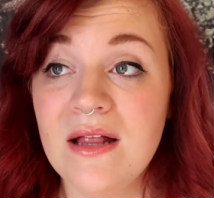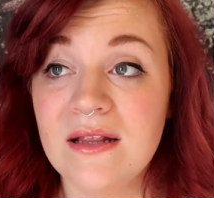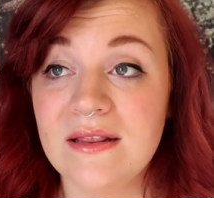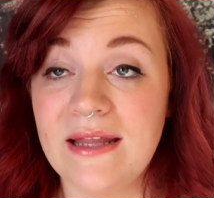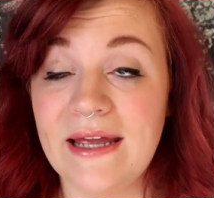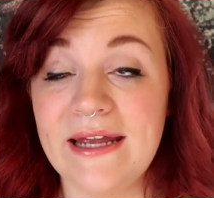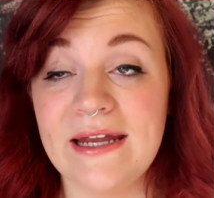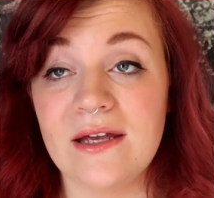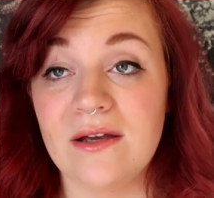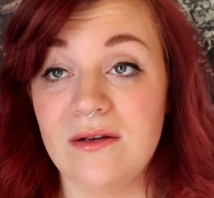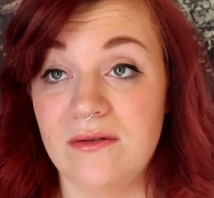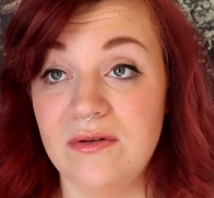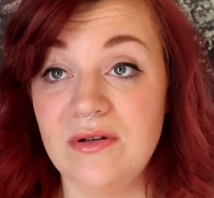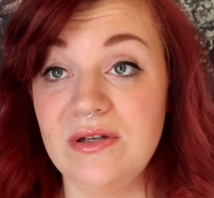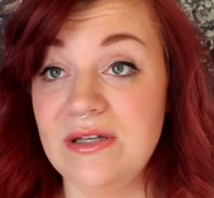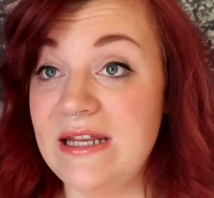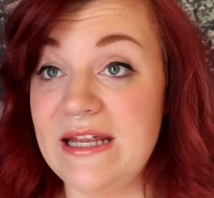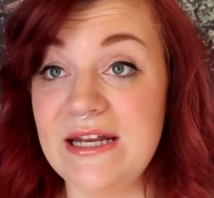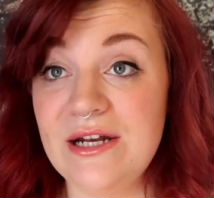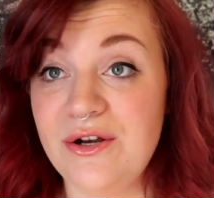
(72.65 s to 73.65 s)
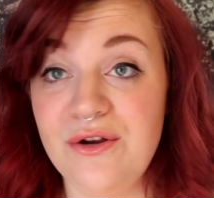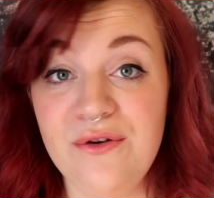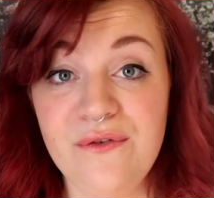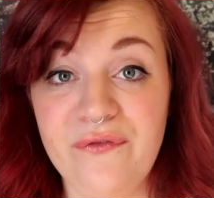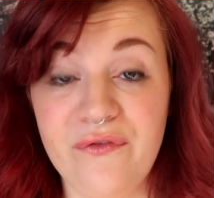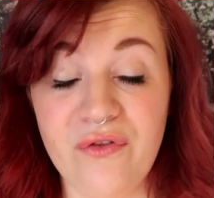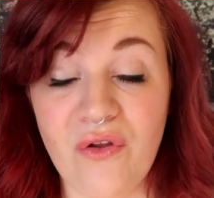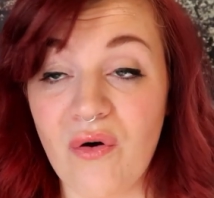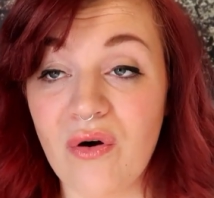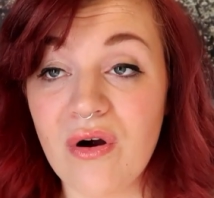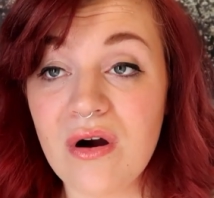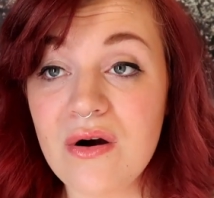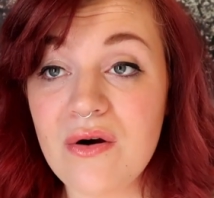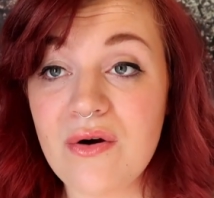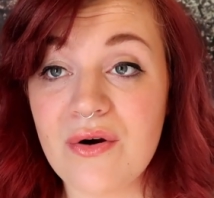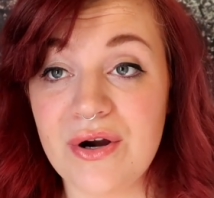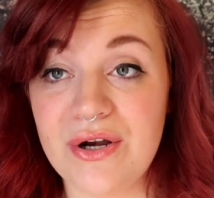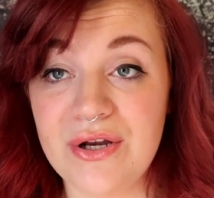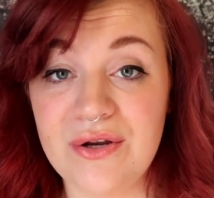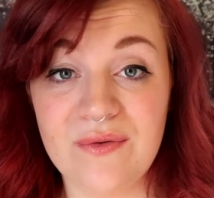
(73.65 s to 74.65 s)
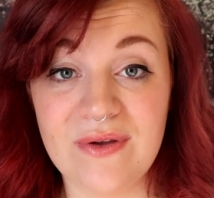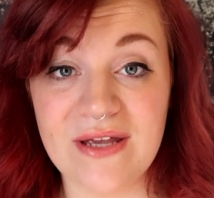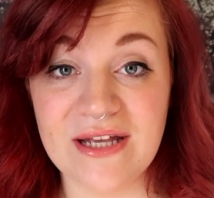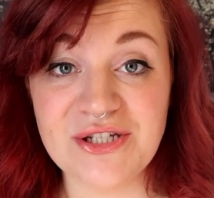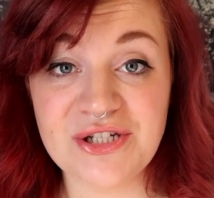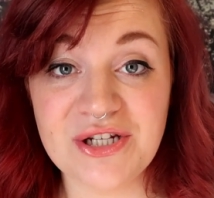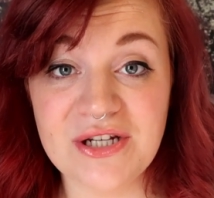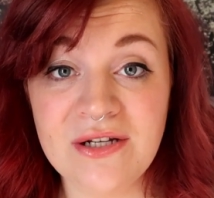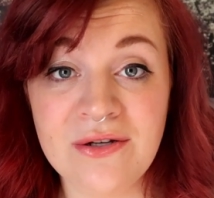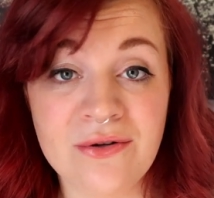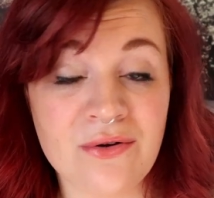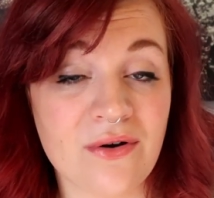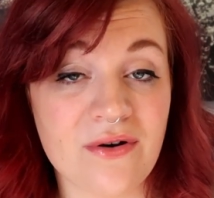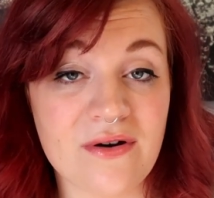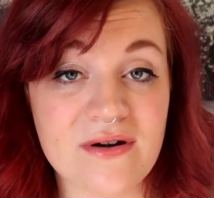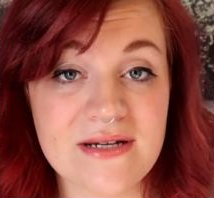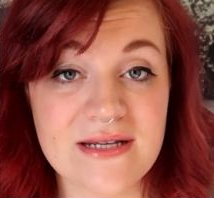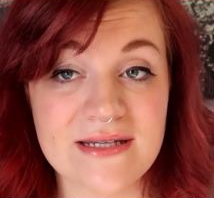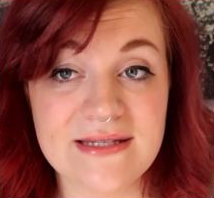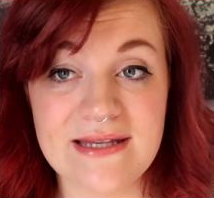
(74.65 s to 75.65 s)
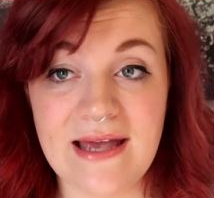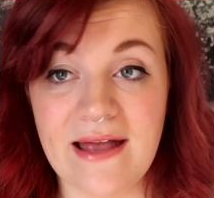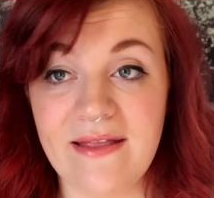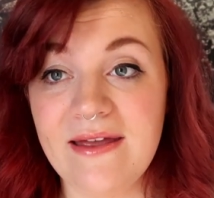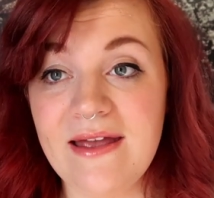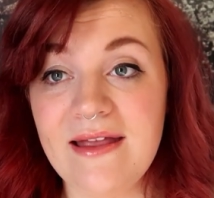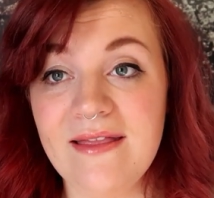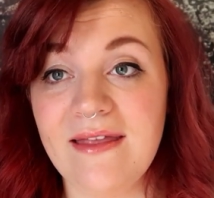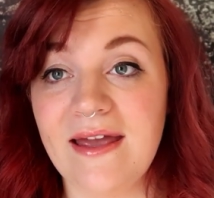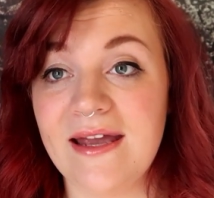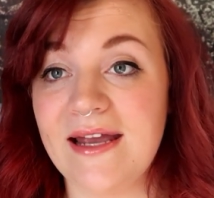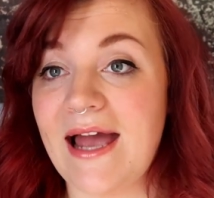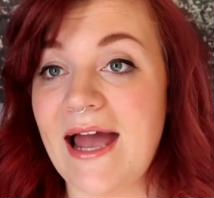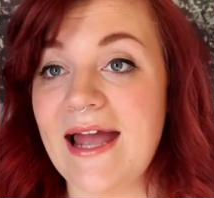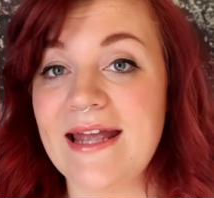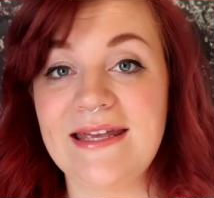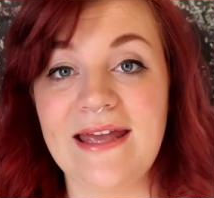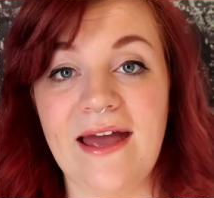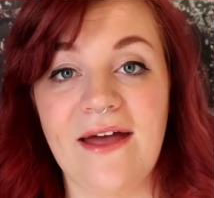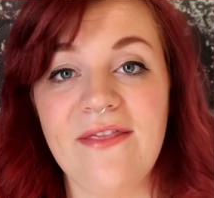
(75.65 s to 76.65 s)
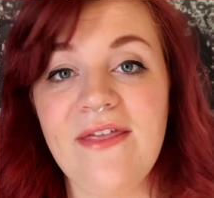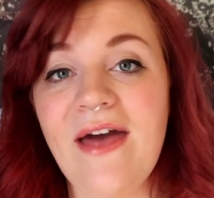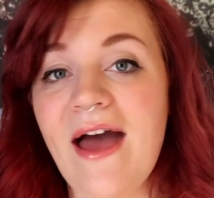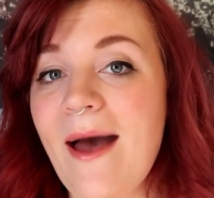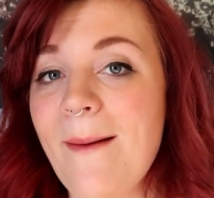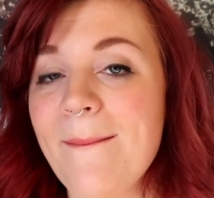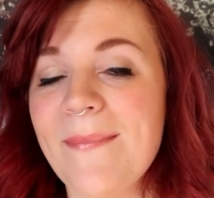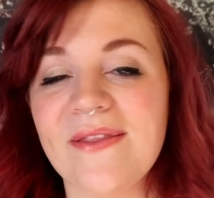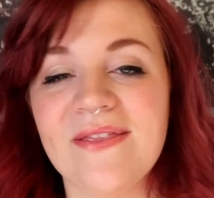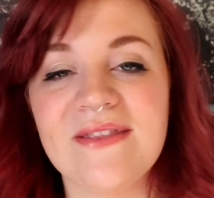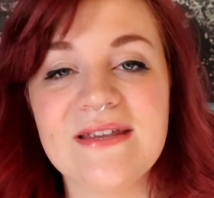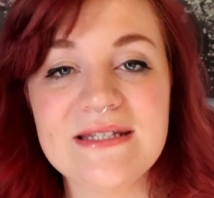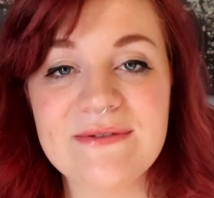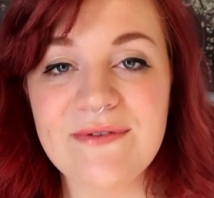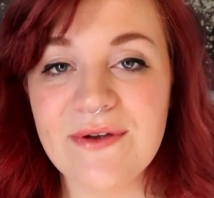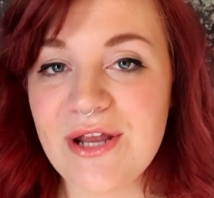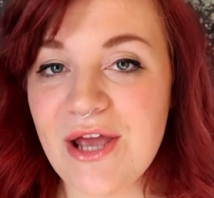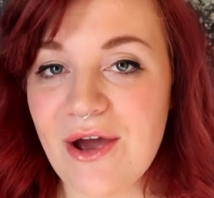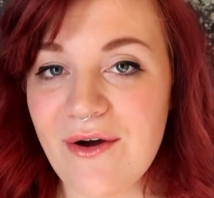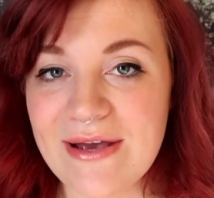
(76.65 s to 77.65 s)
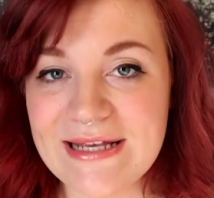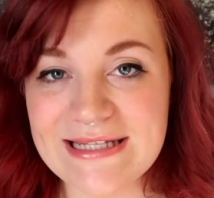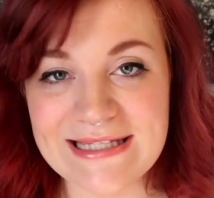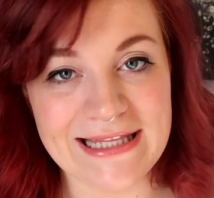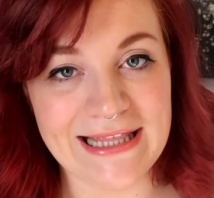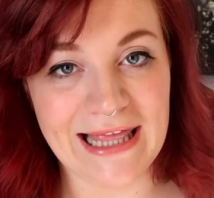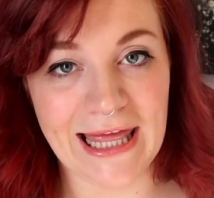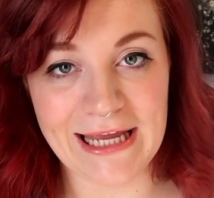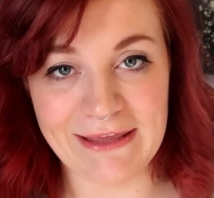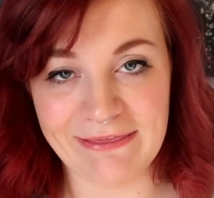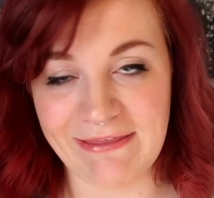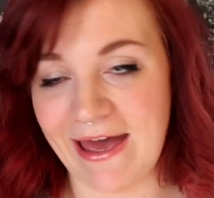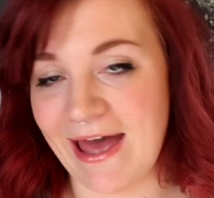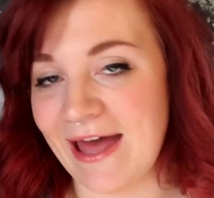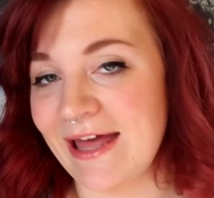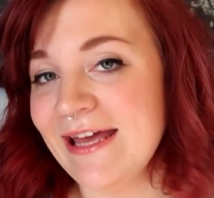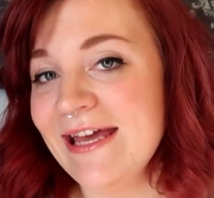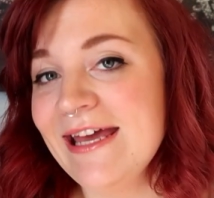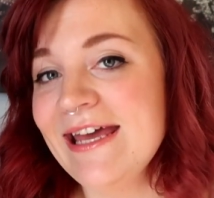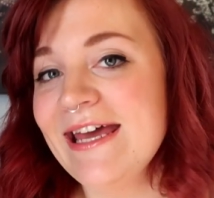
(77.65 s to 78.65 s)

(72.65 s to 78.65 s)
like need a new floor or a new kitchen in order to sell it, like I get that, but this video isn't like that.